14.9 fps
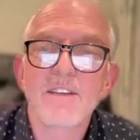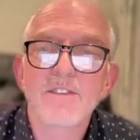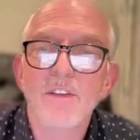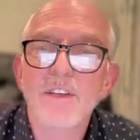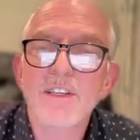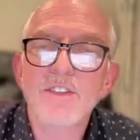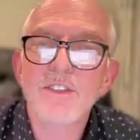
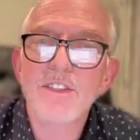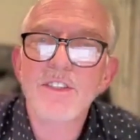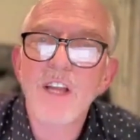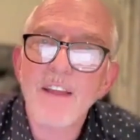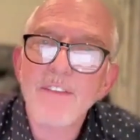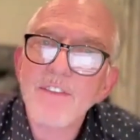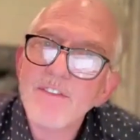So this is
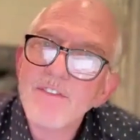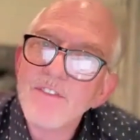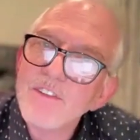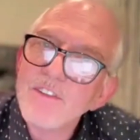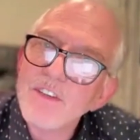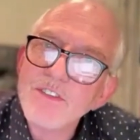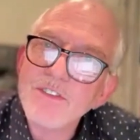not
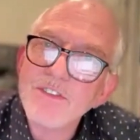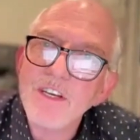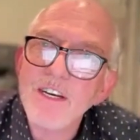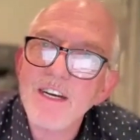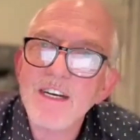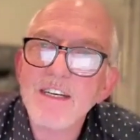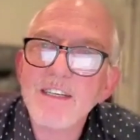just
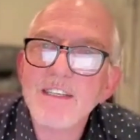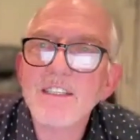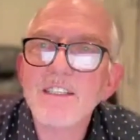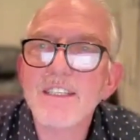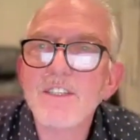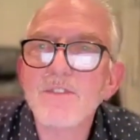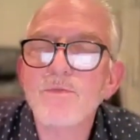
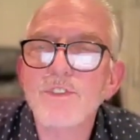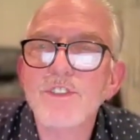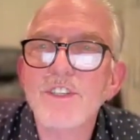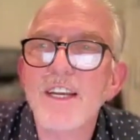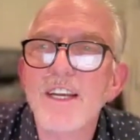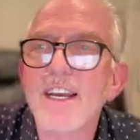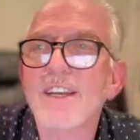this
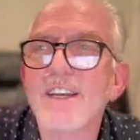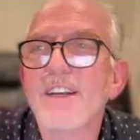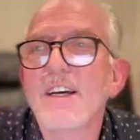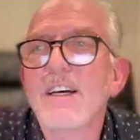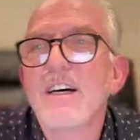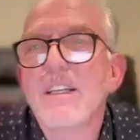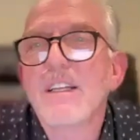was
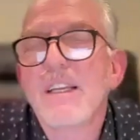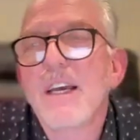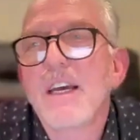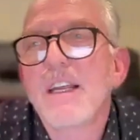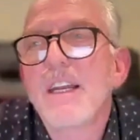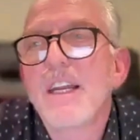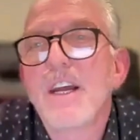an
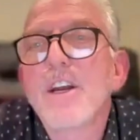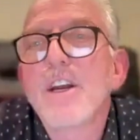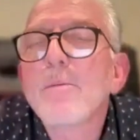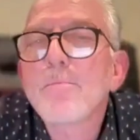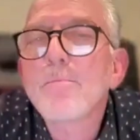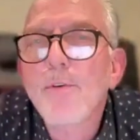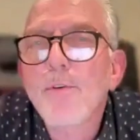
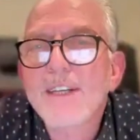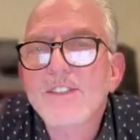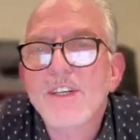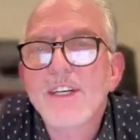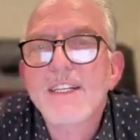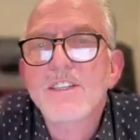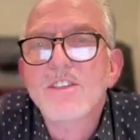
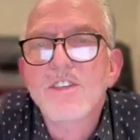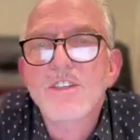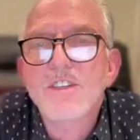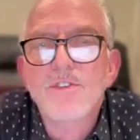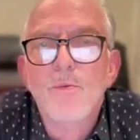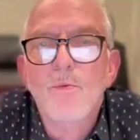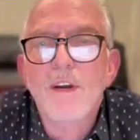unprecedented
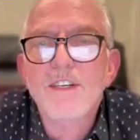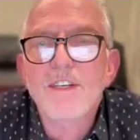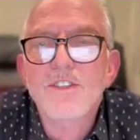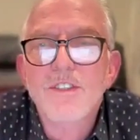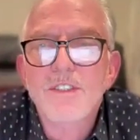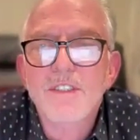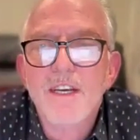
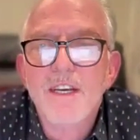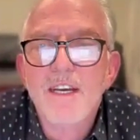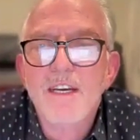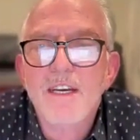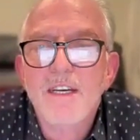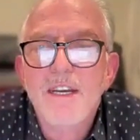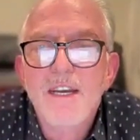situation
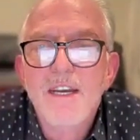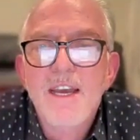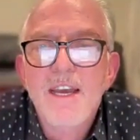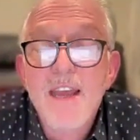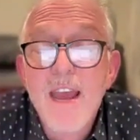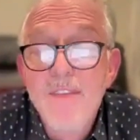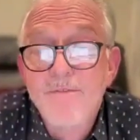
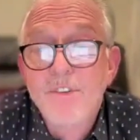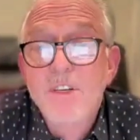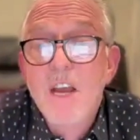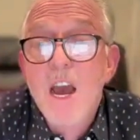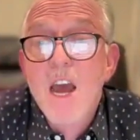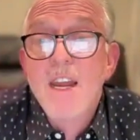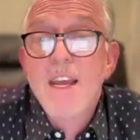after
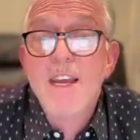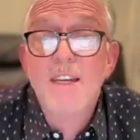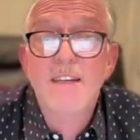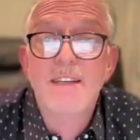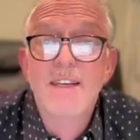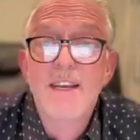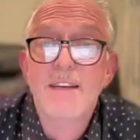God
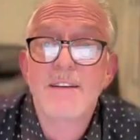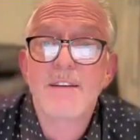had